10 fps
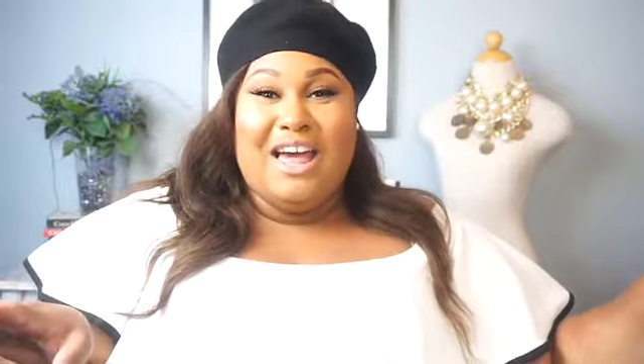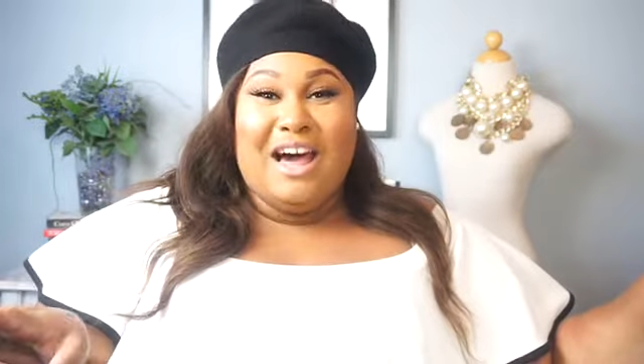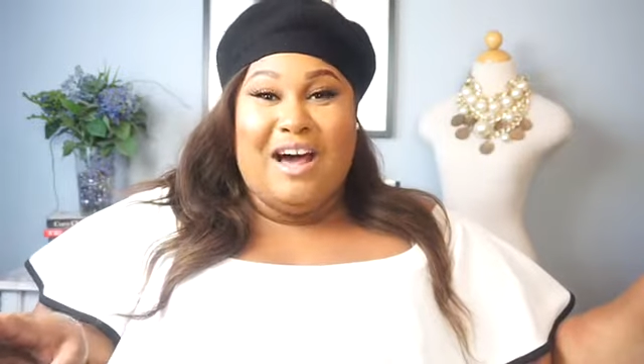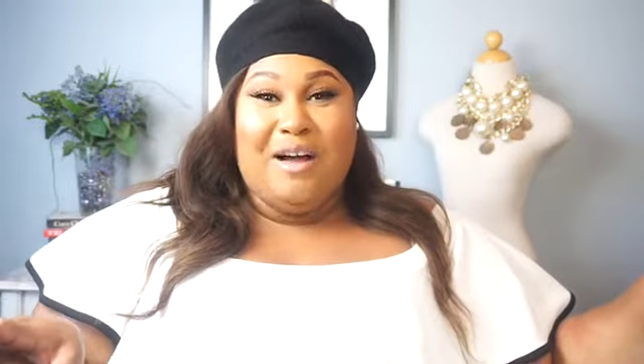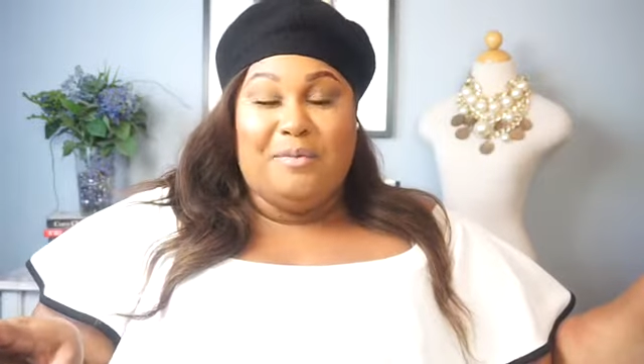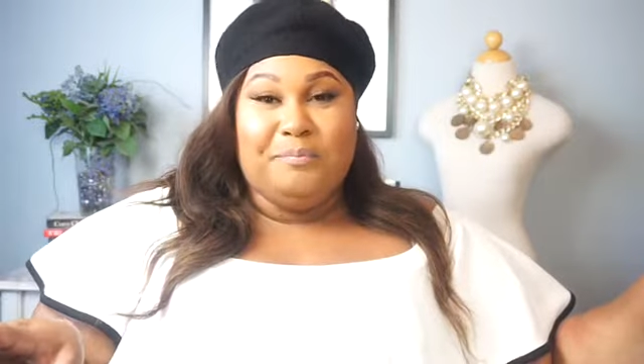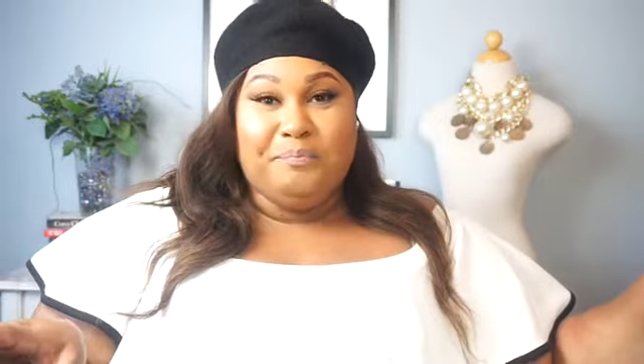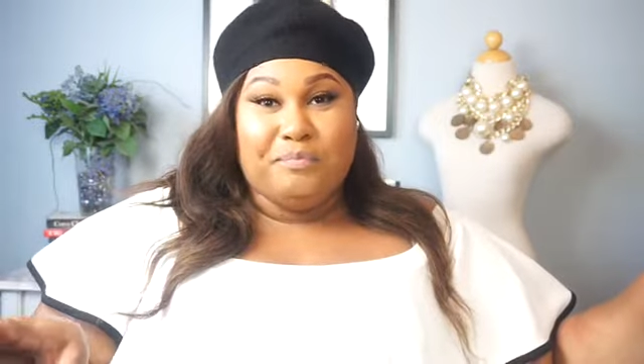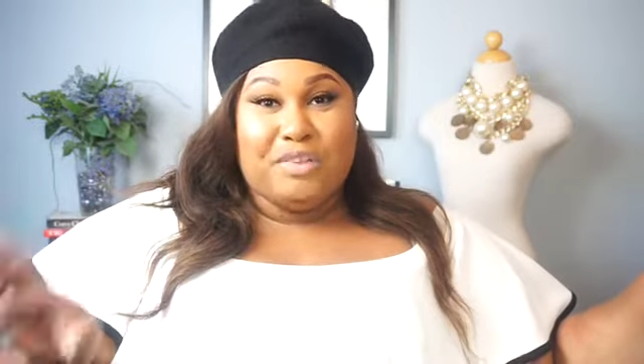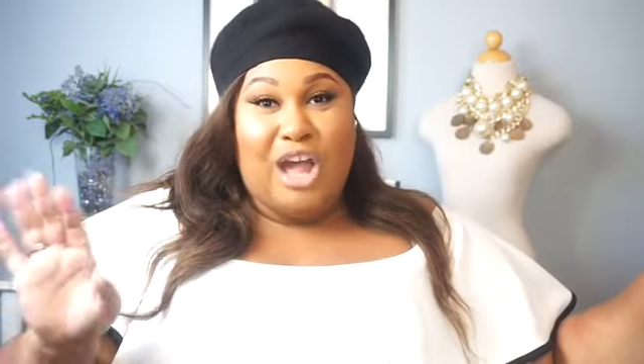
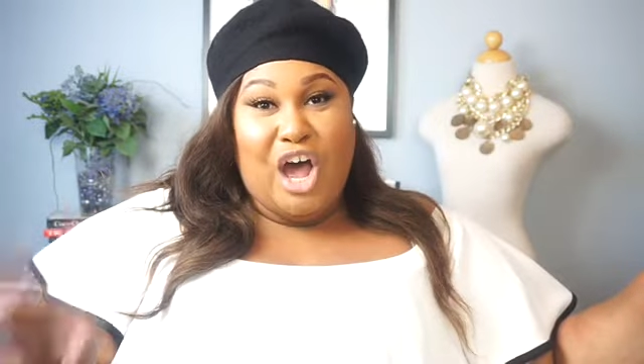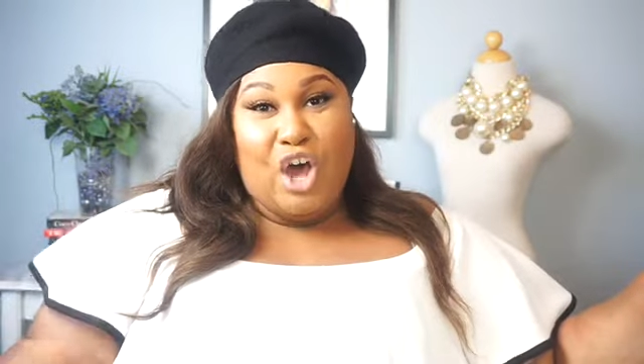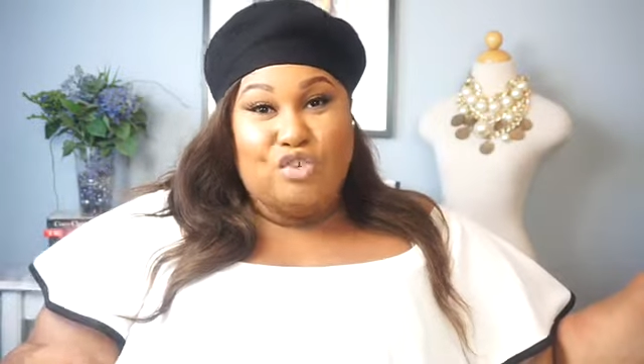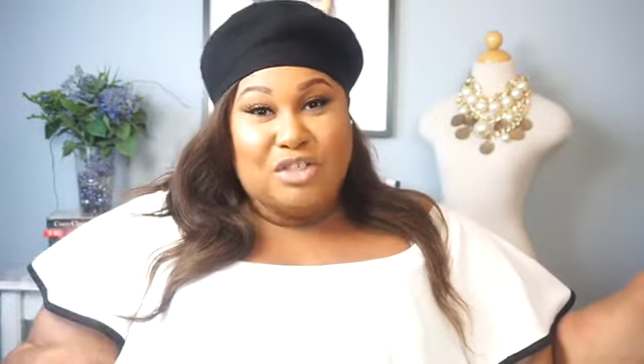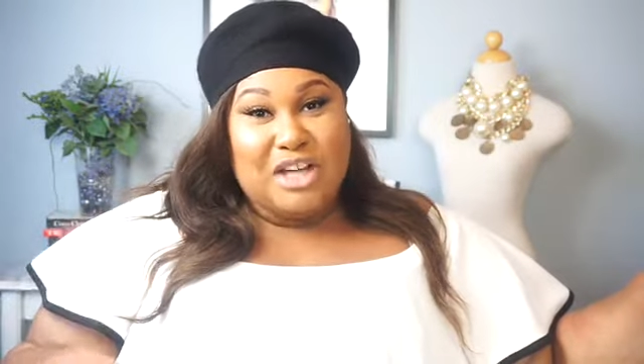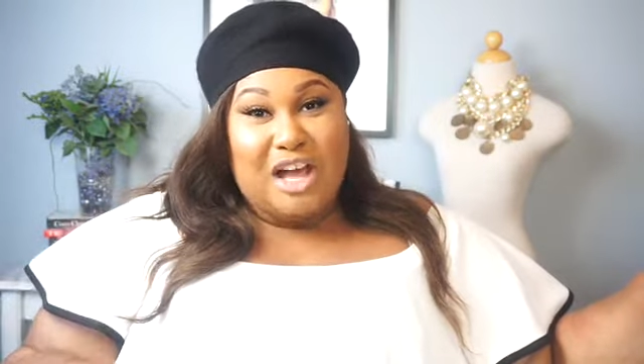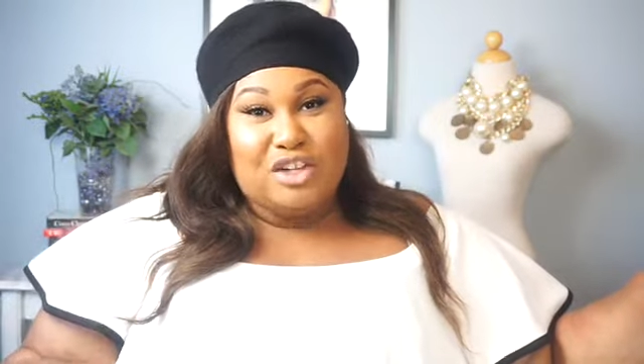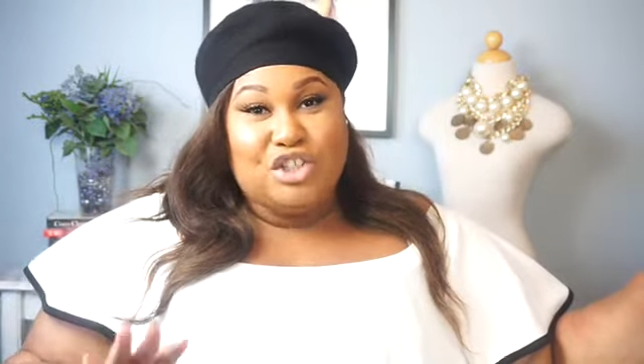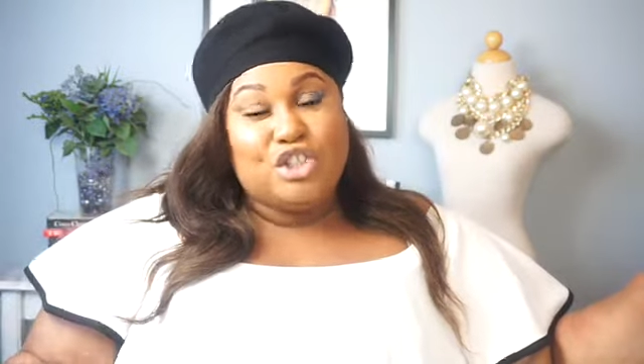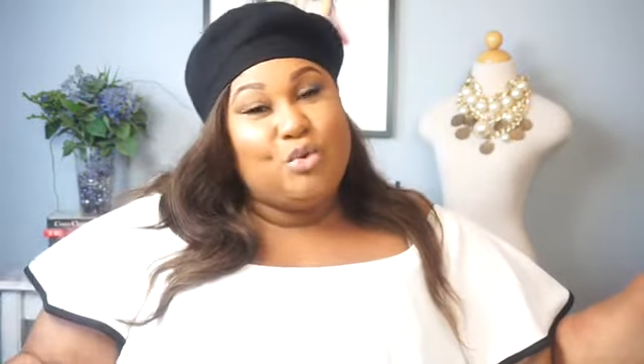the
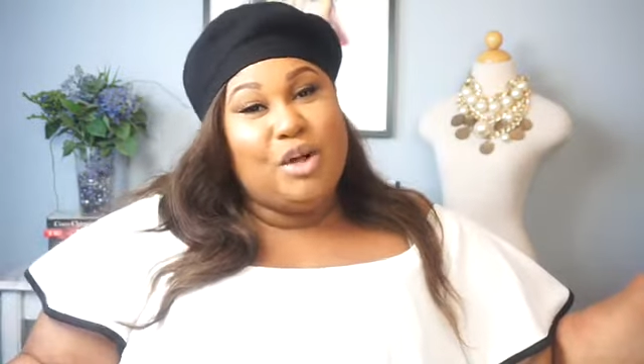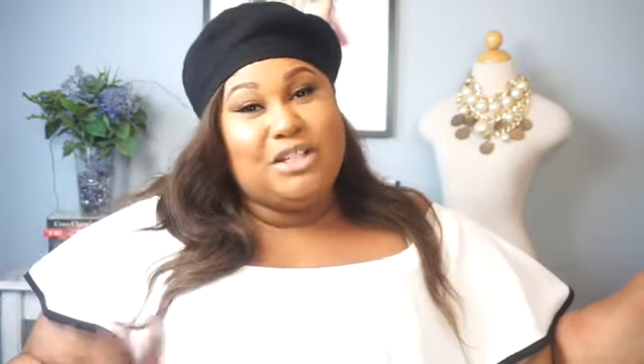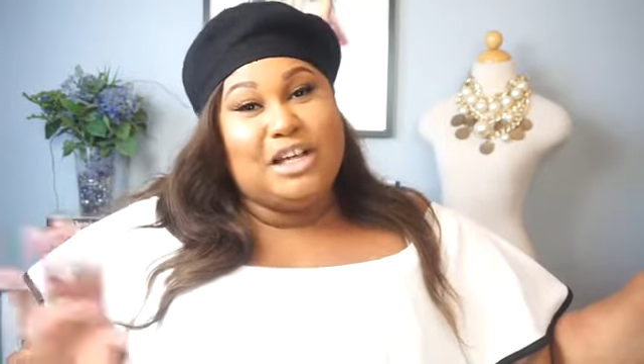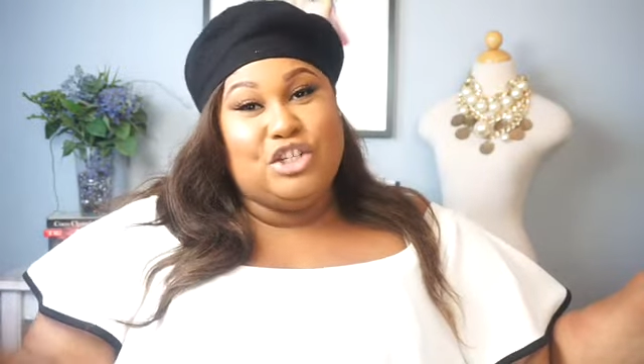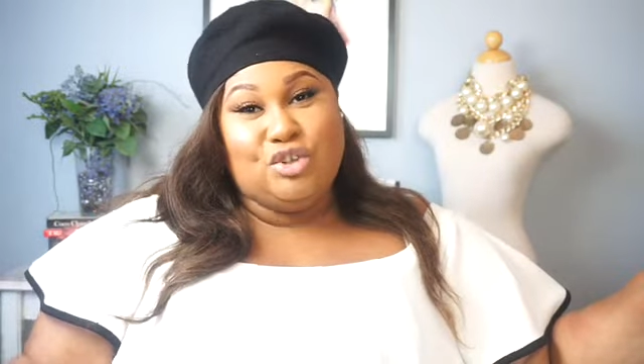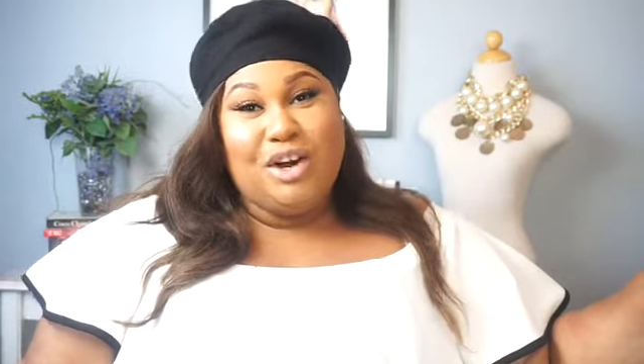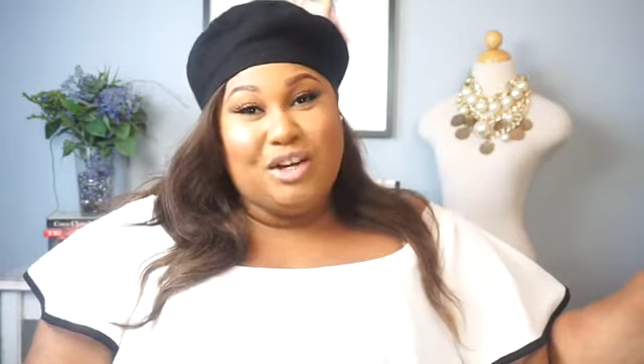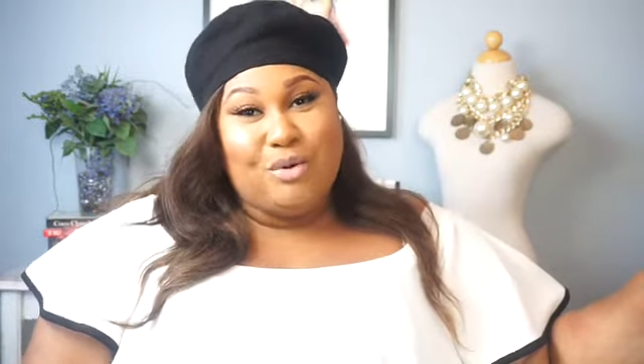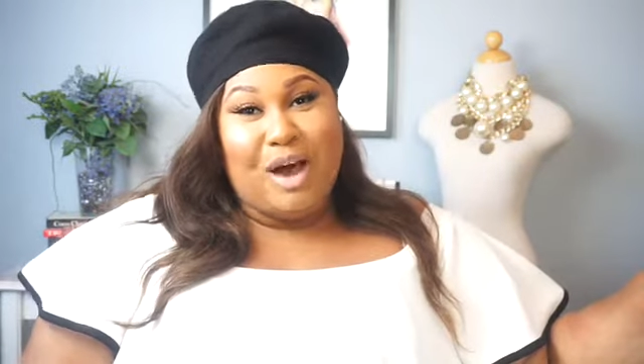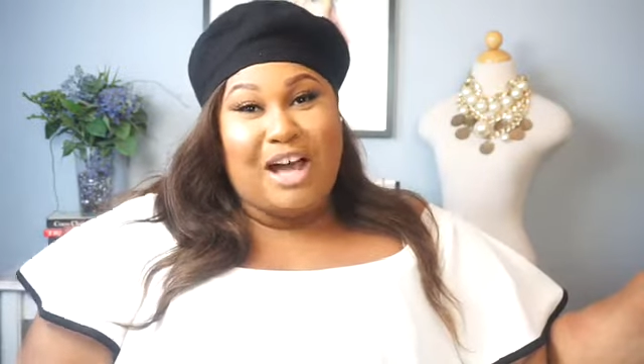$100 towards a
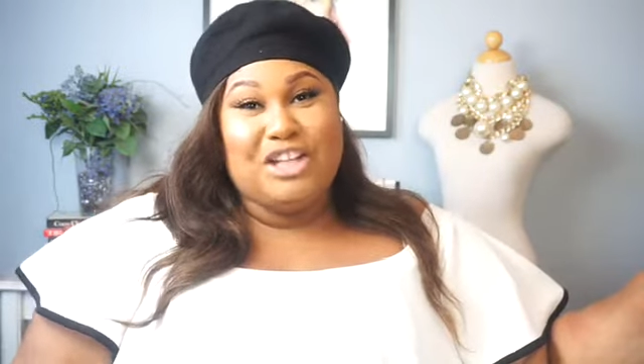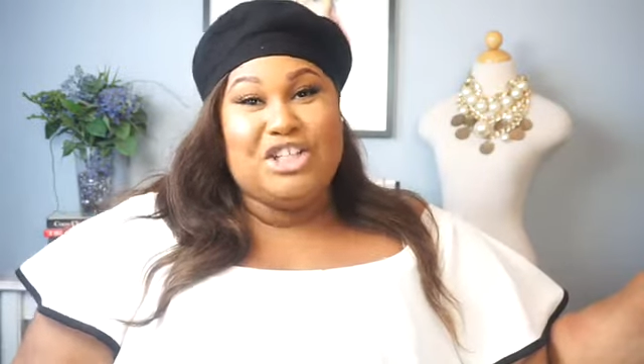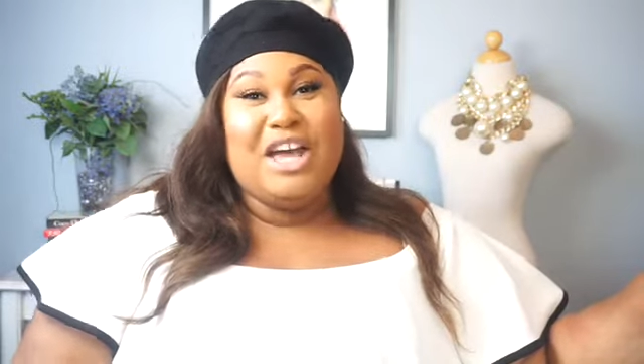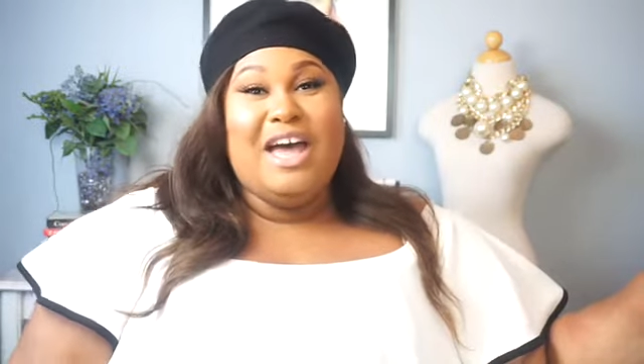George watch